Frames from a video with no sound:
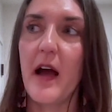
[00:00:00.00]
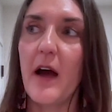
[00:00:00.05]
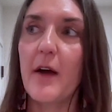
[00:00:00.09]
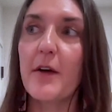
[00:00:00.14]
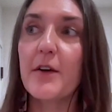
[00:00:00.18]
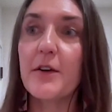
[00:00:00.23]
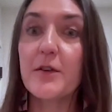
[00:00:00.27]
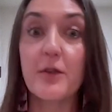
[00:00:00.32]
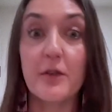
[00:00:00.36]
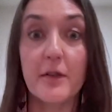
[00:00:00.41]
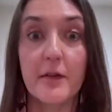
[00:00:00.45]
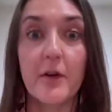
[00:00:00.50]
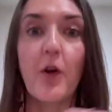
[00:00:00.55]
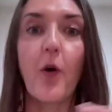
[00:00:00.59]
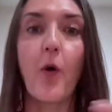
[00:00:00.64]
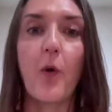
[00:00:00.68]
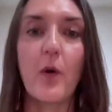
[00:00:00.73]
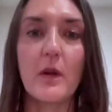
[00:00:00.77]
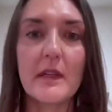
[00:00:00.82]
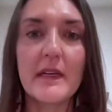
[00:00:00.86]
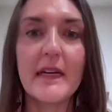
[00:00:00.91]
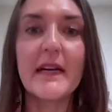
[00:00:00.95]
sort of
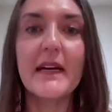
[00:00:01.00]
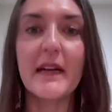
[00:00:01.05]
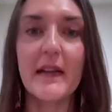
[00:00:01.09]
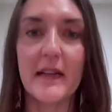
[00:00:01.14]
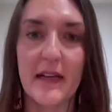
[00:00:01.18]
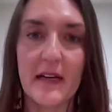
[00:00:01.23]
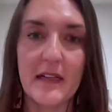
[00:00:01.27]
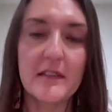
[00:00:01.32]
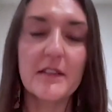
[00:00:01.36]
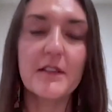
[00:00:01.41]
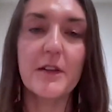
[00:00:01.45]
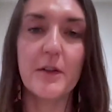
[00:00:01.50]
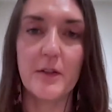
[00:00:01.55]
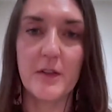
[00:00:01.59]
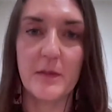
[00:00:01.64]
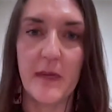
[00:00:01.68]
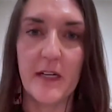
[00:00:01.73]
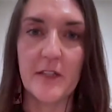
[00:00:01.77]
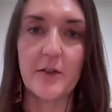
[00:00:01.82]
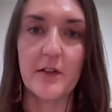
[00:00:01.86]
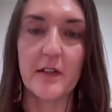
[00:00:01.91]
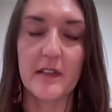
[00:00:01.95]
goaling against
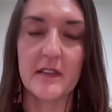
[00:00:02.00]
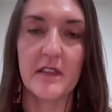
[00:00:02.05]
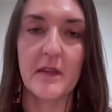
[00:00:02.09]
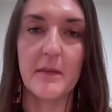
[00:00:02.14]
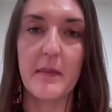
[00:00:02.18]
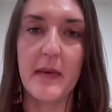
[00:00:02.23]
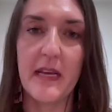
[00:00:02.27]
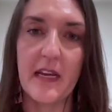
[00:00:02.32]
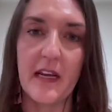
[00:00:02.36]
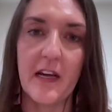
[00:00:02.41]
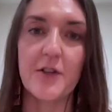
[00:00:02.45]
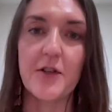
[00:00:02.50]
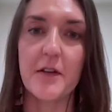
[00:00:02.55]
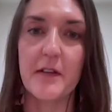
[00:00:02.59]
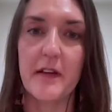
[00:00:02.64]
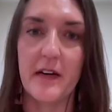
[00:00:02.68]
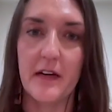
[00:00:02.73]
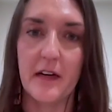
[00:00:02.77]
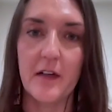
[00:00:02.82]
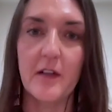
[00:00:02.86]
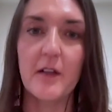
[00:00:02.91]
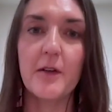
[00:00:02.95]
those metrics and making sure
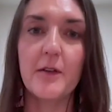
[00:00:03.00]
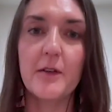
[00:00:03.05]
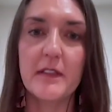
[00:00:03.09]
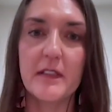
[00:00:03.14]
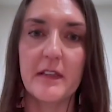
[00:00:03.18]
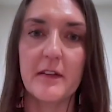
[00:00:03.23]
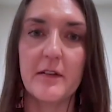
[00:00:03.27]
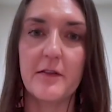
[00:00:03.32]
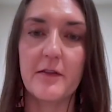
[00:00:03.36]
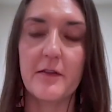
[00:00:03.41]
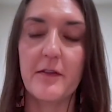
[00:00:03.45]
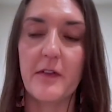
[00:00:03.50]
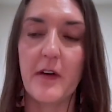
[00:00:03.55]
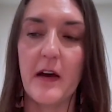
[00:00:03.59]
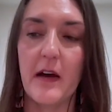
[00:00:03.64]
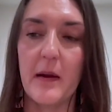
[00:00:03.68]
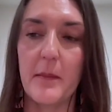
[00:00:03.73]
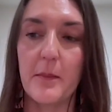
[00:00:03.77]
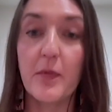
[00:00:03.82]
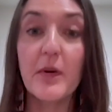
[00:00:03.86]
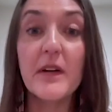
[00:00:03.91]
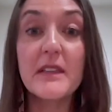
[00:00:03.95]
that inclusive
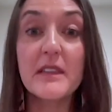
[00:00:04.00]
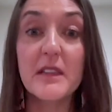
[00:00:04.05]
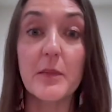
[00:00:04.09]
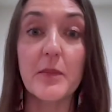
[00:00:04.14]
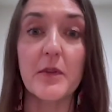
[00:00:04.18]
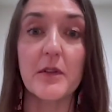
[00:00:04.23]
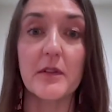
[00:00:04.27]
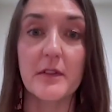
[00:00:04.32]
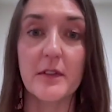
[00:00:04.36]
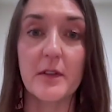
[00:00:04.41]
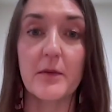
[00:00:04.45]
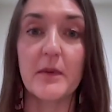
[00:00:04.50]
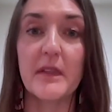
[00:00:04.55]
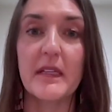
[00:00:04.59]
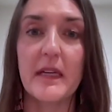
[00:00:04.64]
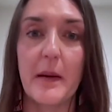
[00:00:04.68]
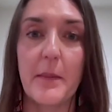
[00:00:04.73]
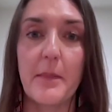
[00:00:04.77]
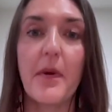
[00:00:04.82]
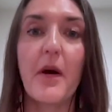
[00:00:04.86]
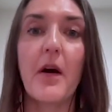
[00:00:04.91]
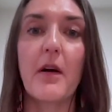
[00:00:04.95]
principles are
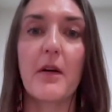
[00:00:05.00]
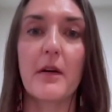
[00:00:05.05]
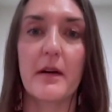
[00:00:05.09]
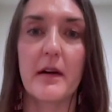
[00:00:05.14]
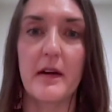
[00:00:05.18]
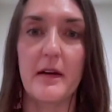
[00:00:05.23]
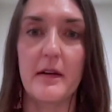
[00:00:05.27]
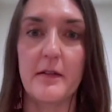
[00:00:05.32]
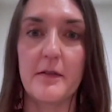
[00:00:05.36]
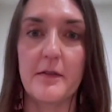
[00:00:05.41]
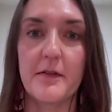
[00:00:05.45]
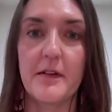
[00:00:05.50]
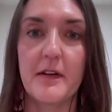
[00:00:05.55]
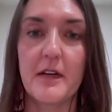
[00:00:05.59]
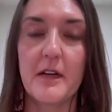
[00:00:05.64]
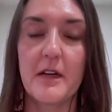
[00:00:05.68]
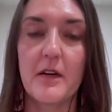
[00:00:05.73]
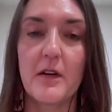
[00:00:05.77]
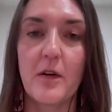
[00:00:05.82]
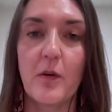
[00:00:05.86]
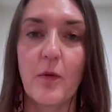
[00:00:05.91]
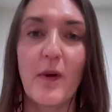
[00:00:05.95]
really a part of
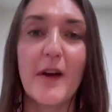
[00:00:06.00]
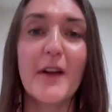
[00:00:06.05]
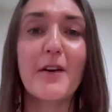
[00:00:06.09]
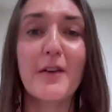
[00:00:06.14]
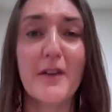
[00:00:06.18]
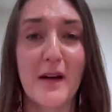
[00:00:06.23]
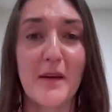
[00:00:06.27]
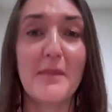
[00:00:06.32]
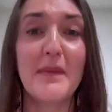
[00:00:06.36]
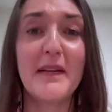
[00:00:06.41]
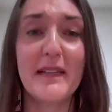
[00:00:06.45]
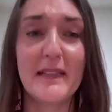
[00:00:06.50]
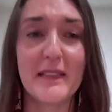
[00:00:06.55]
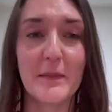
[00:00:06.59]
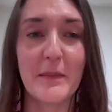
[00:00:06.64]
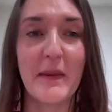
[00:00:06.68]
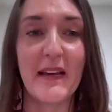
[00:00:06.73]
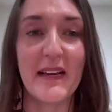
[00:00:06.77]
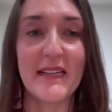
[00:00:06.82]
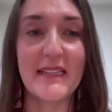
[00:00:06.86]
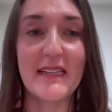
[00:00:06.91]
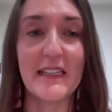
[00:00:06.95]
what your company is
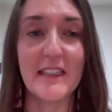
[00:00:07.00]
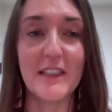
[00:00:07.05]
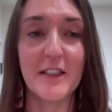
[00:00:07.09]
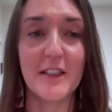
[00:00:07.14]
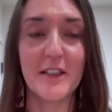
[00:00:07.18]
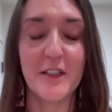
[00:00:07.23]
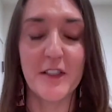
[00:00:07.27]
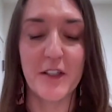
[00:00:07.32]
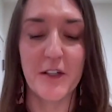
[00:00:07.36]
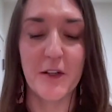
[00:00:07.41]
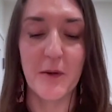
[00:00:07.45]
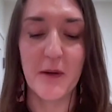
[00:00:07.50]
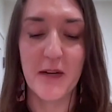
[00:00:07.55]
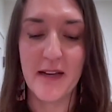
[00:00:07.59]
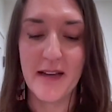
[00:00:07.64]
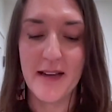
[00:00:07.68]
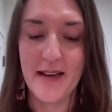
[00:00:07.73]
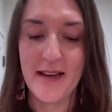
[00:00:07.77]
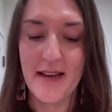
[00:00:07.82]
paying attention to.